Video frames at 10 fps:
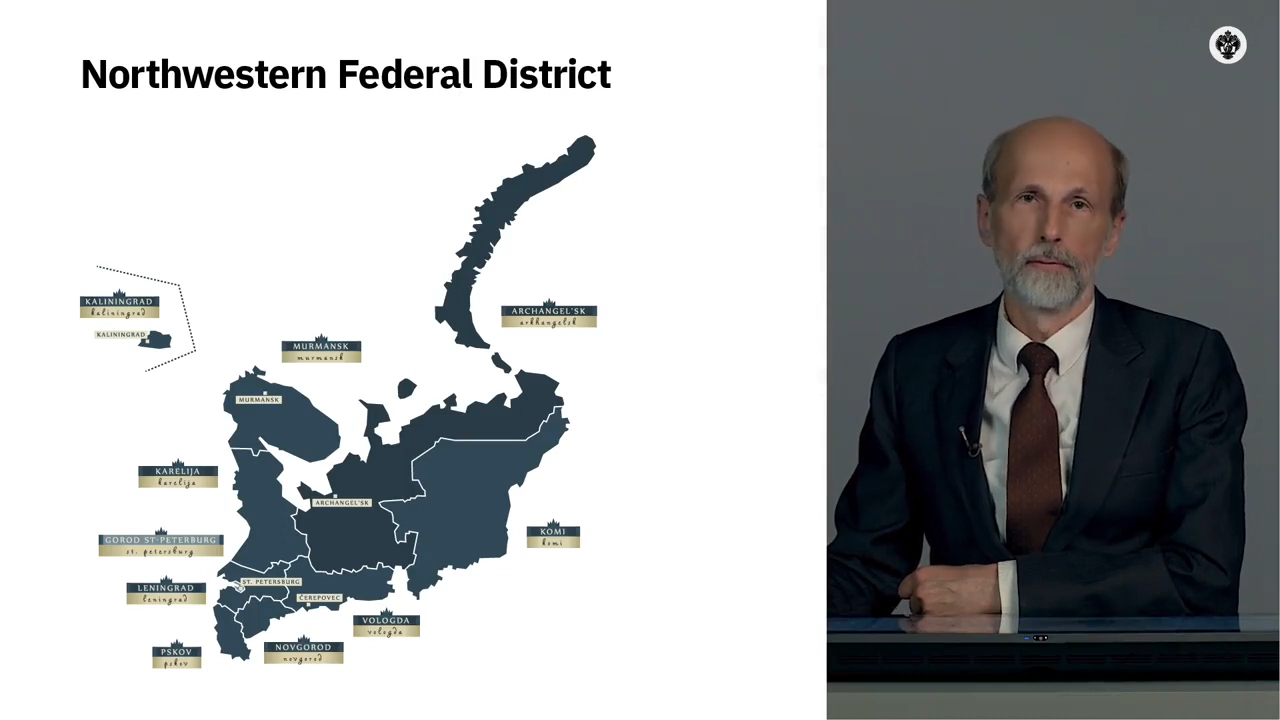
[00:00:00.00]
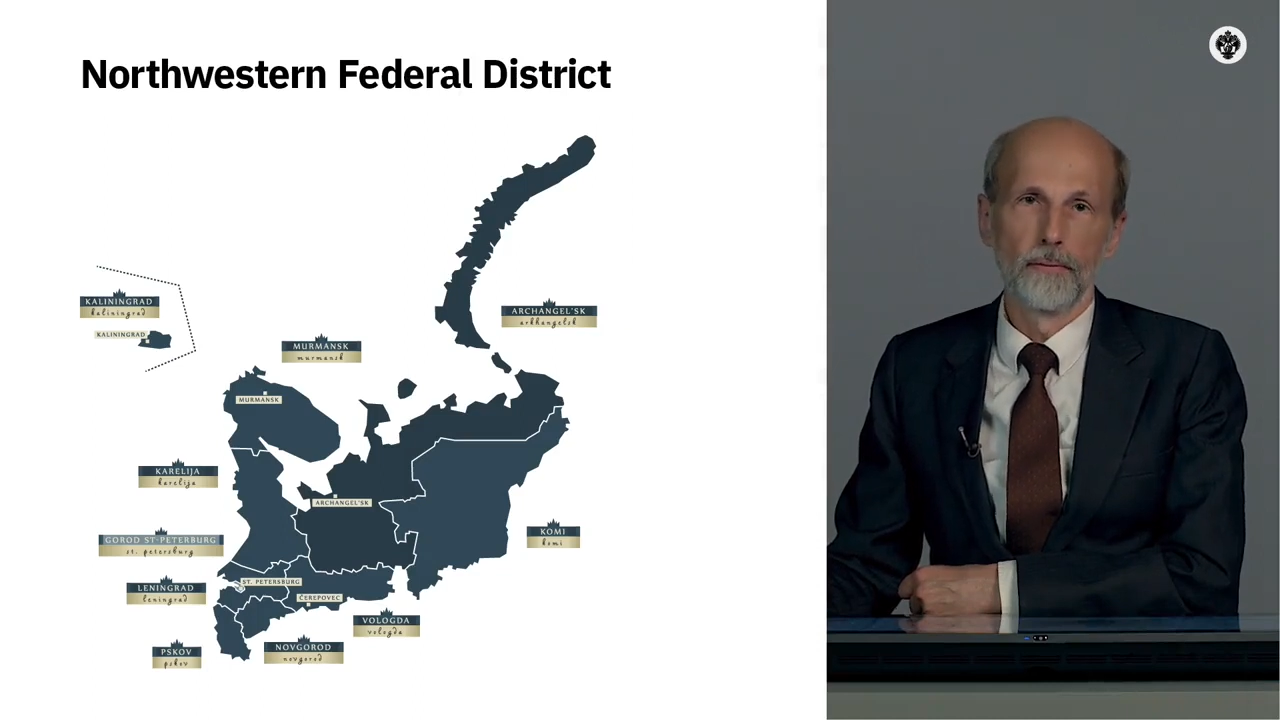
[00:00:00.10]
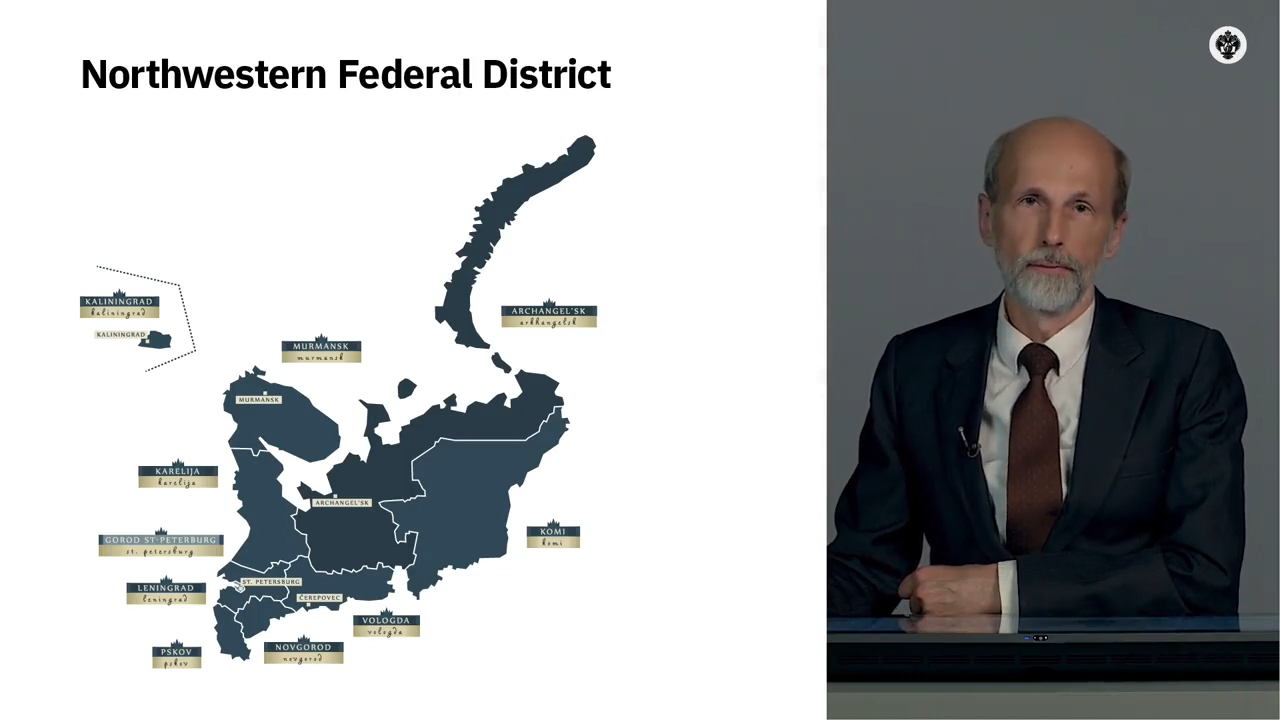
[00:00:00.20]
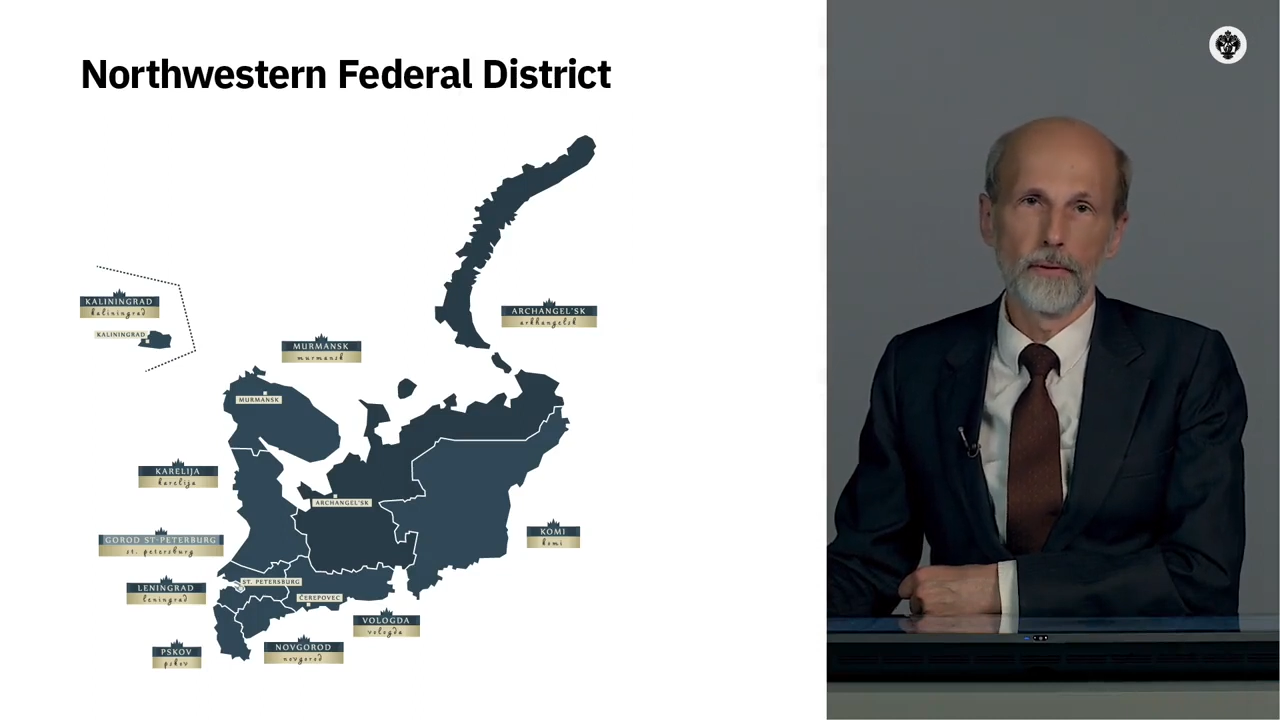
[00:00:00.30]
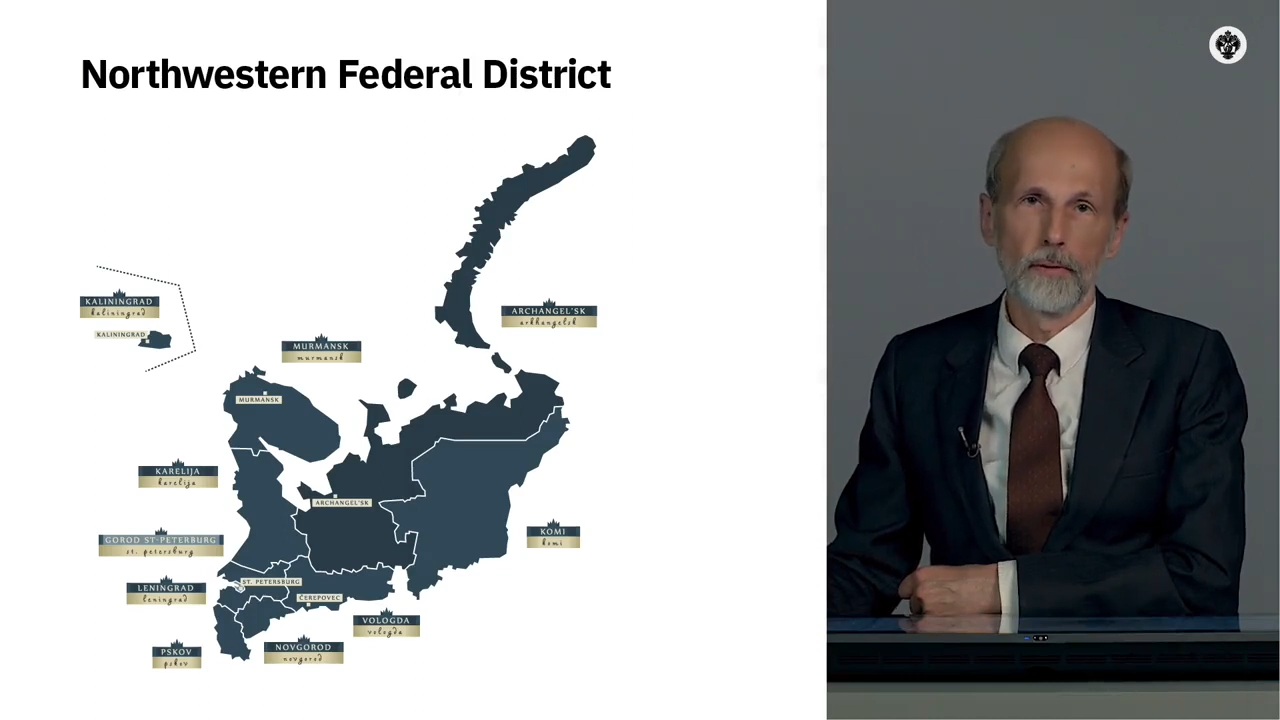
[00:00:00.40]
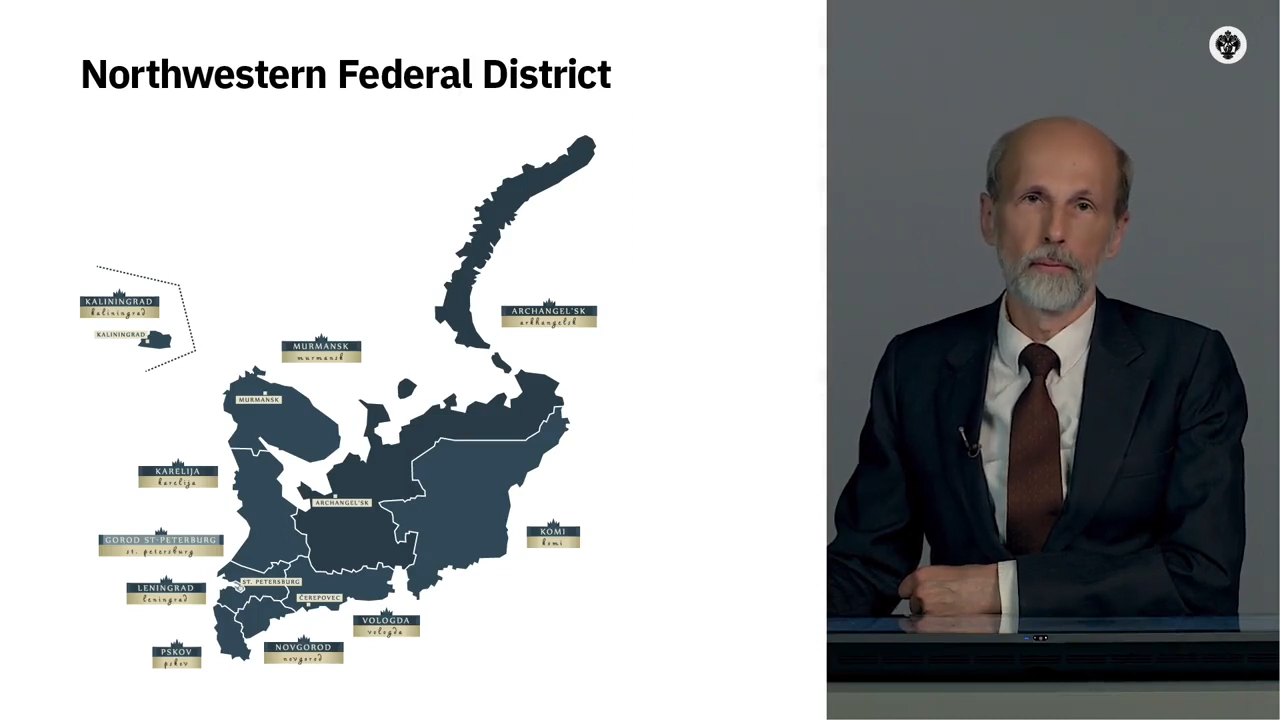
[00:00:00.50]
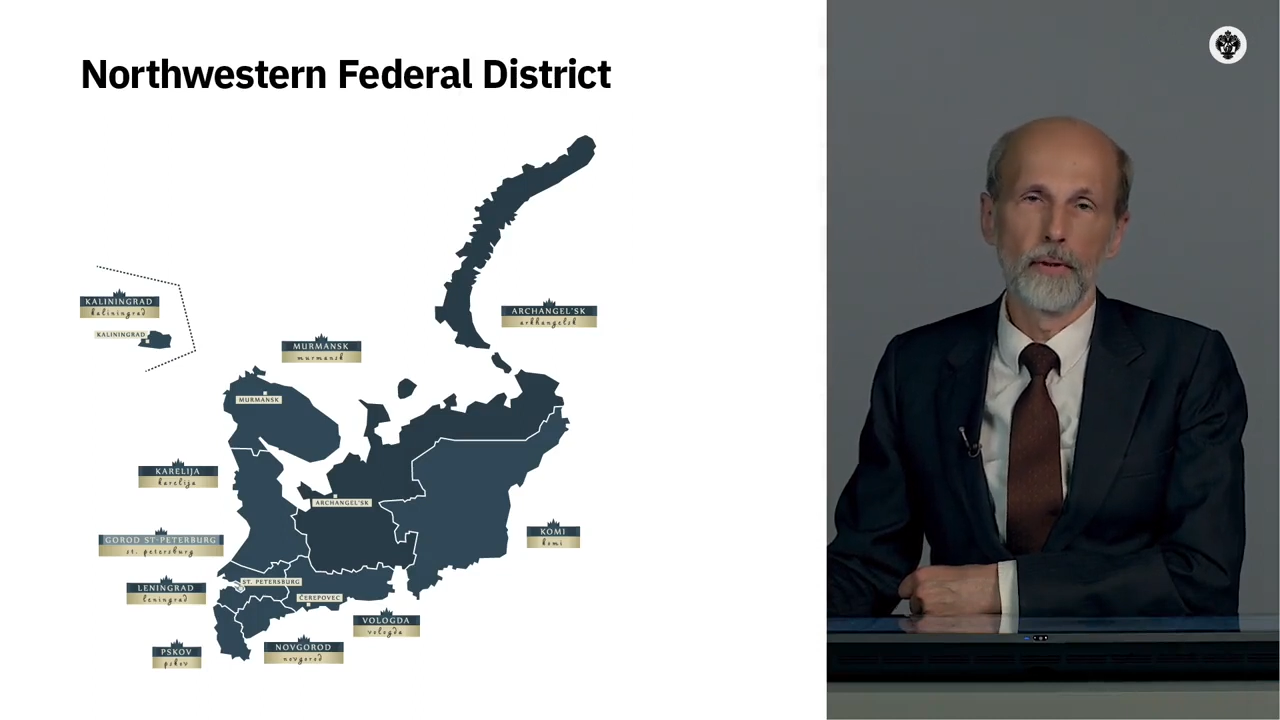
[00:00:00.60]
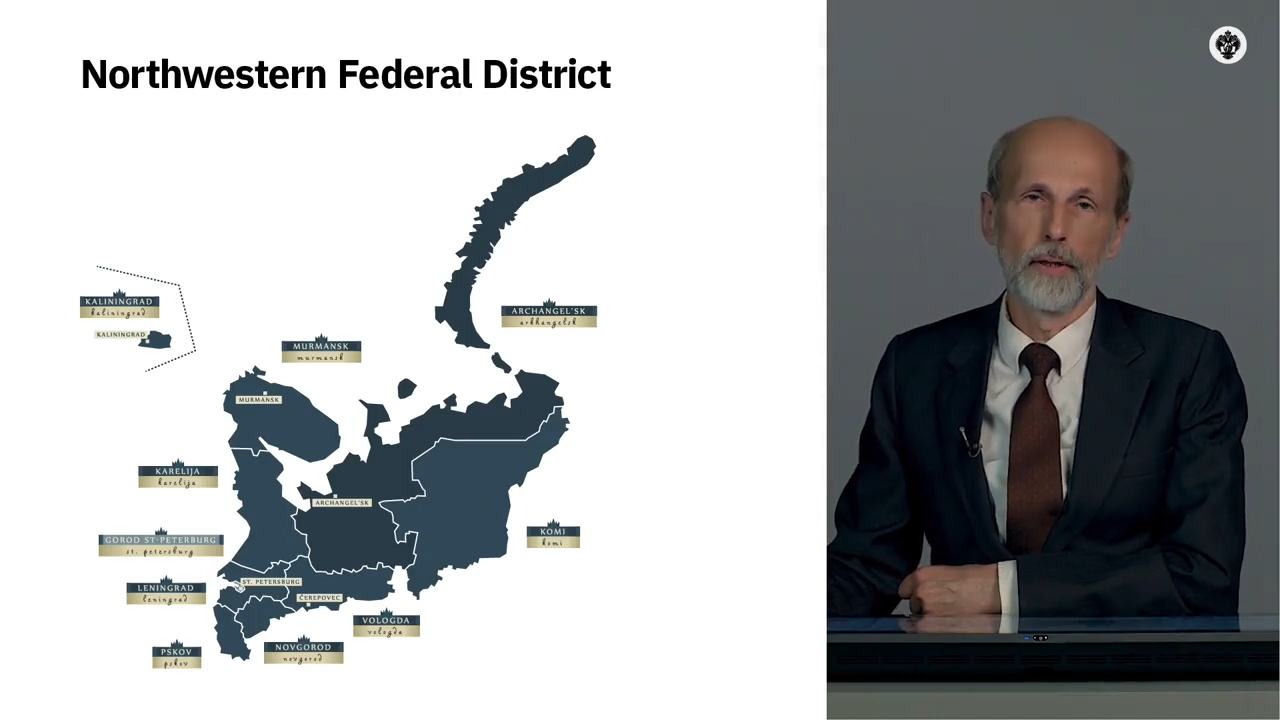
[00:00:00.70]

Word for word: from